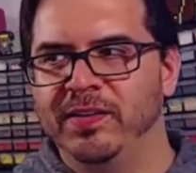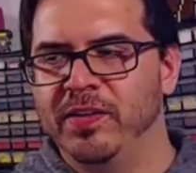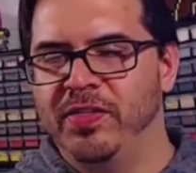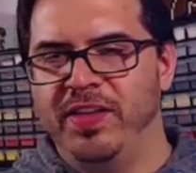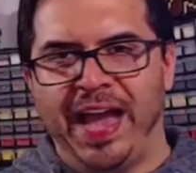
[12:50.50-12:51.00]

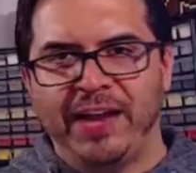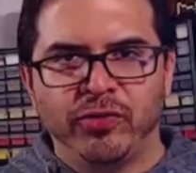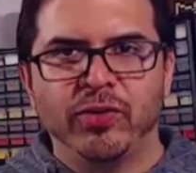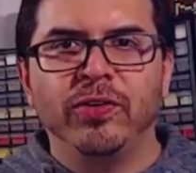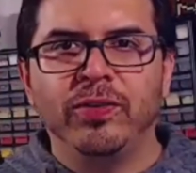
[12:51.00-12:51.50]

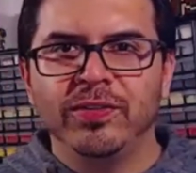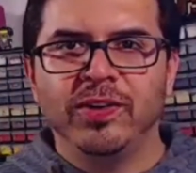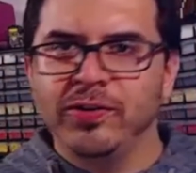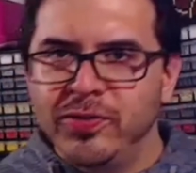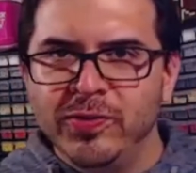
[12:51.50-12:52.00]
theatrical
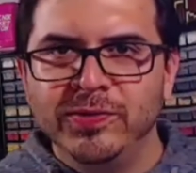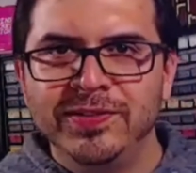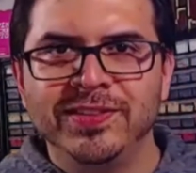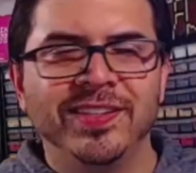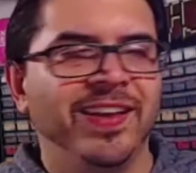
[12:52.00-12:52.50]

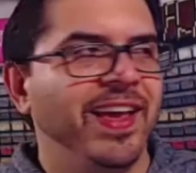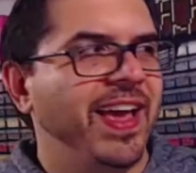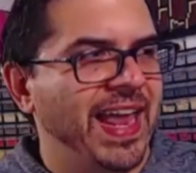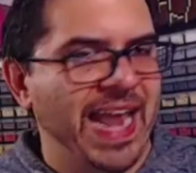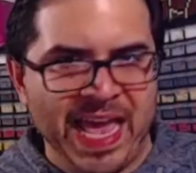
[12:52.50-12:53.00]
cartoons
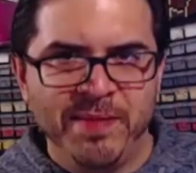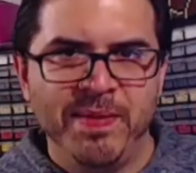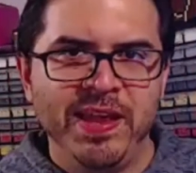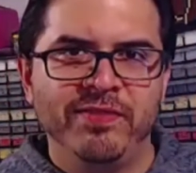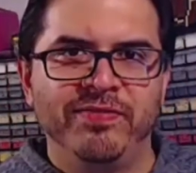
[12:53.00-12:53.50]
and
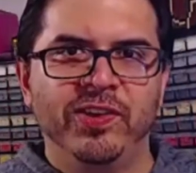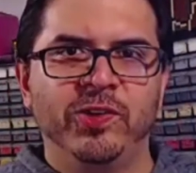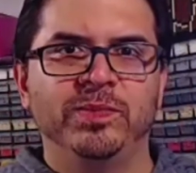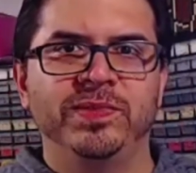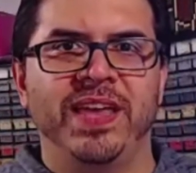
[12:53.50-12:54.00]
animated
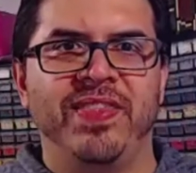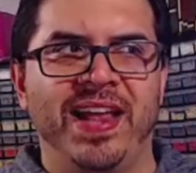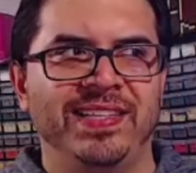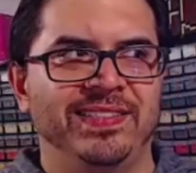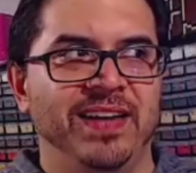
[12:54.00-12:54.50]
films, and that
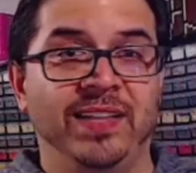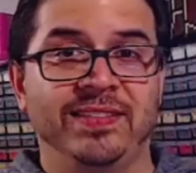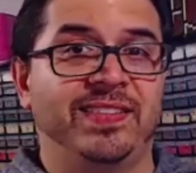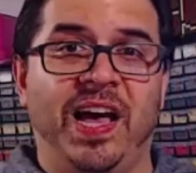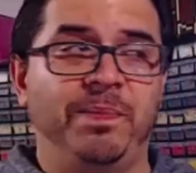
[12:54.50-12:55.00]
has not
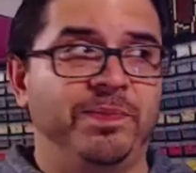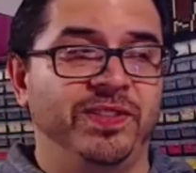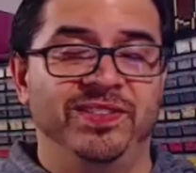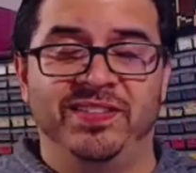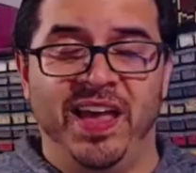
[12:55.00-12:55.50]
stopped to
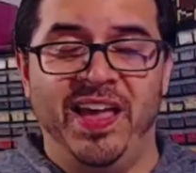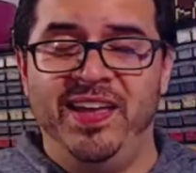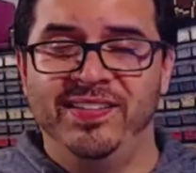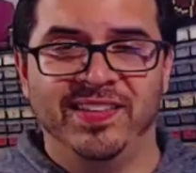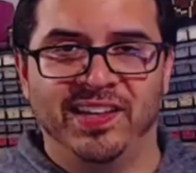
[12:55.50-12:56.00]
this day. It
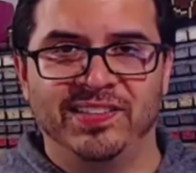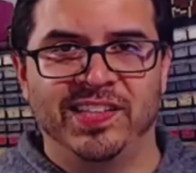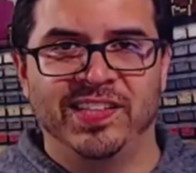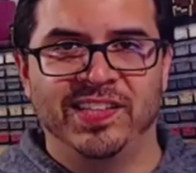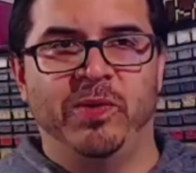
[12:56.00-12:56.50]
has not
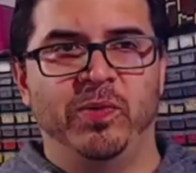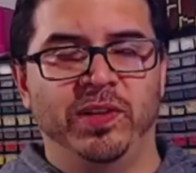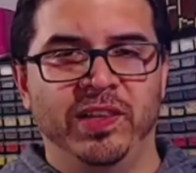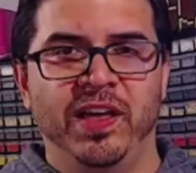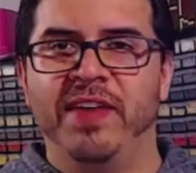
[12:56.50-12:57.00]
stopped. I
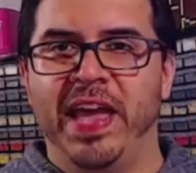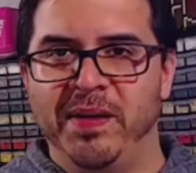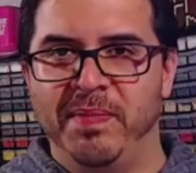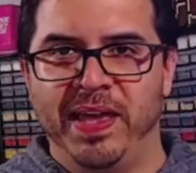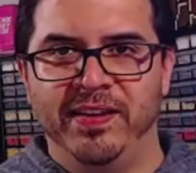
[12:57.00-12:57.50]
really love
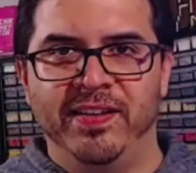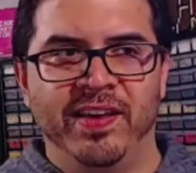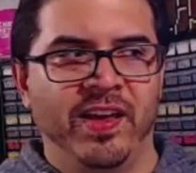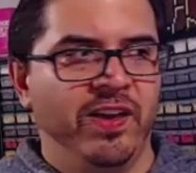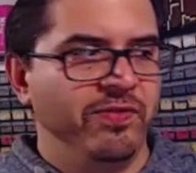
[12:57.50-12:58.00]
animated
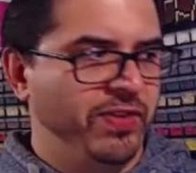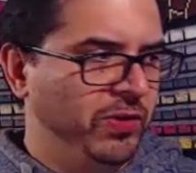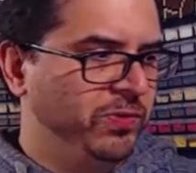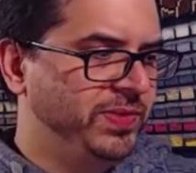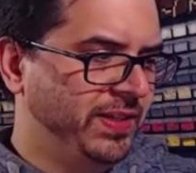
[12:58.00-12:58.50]

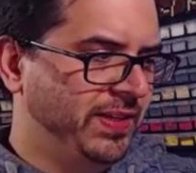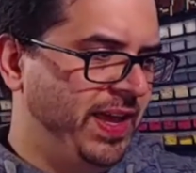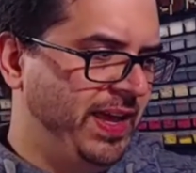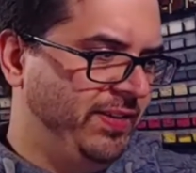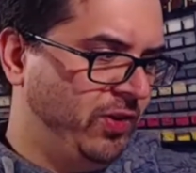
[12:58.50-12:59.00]
films
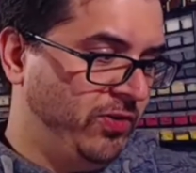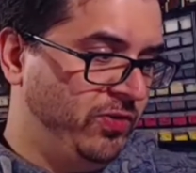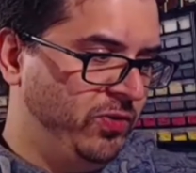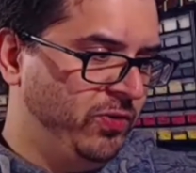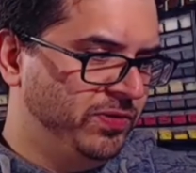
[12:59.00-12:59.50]
and
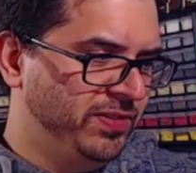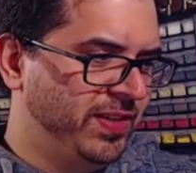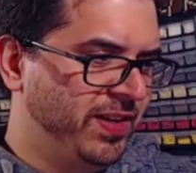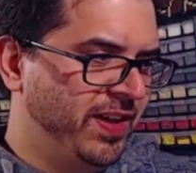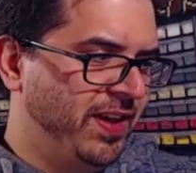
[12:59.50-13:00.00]
cartoons
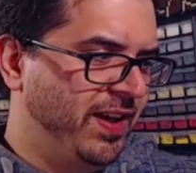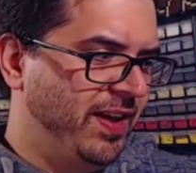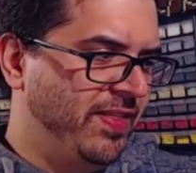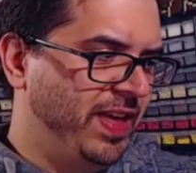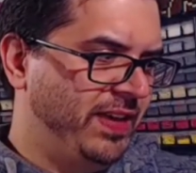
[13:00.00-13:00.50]

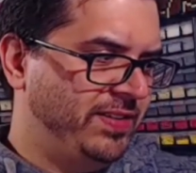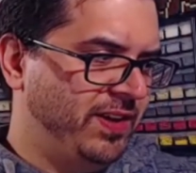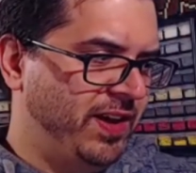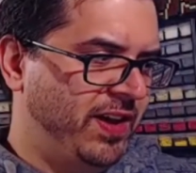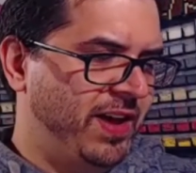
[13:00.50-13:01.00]
that
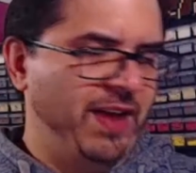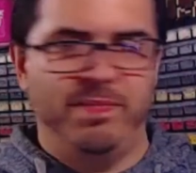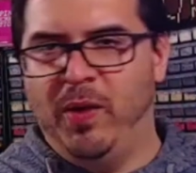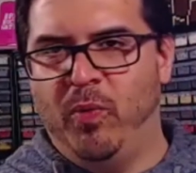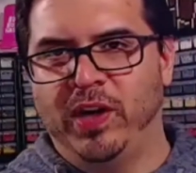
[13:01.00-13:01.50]

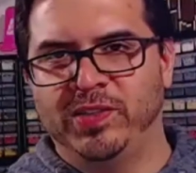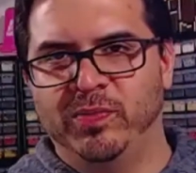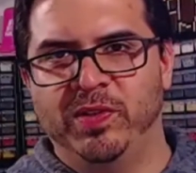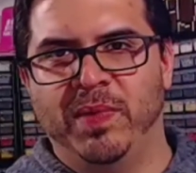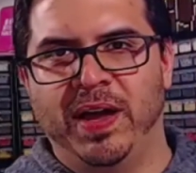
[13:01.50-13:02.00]
I watch them
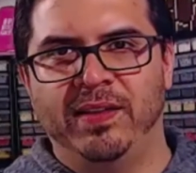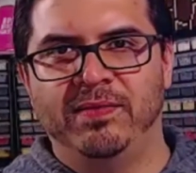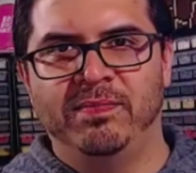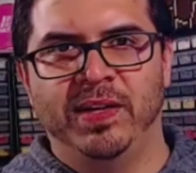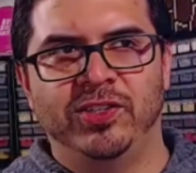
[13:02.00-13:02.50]
with my
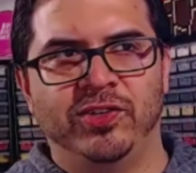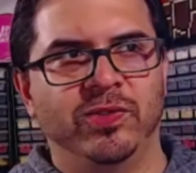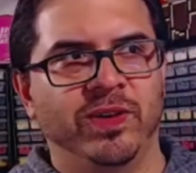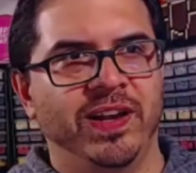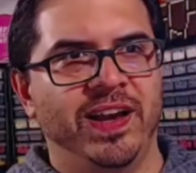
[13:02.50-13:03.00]

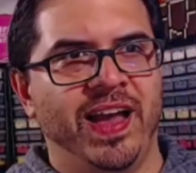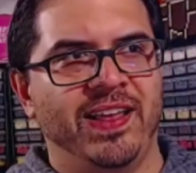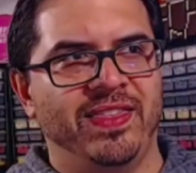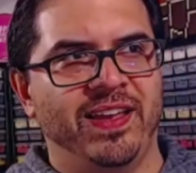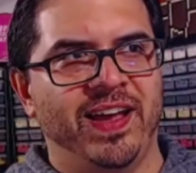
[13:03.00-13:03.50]
children, and I
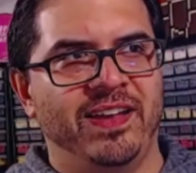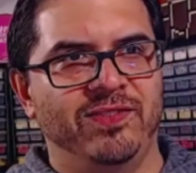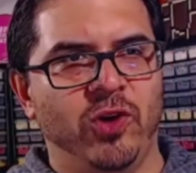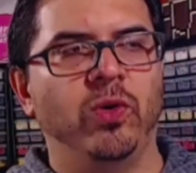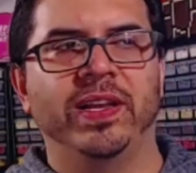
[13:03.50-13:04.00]
think I
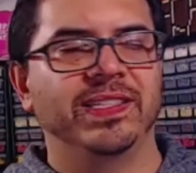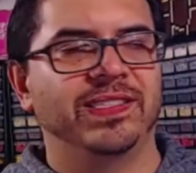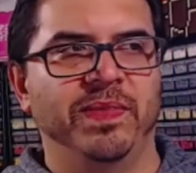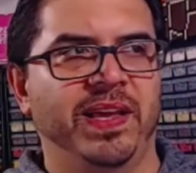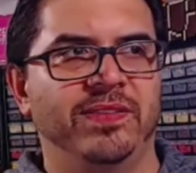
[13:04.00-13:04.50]
totally get
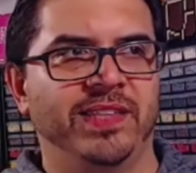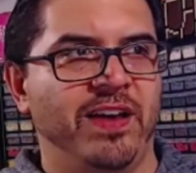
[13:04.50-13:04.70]
something else out of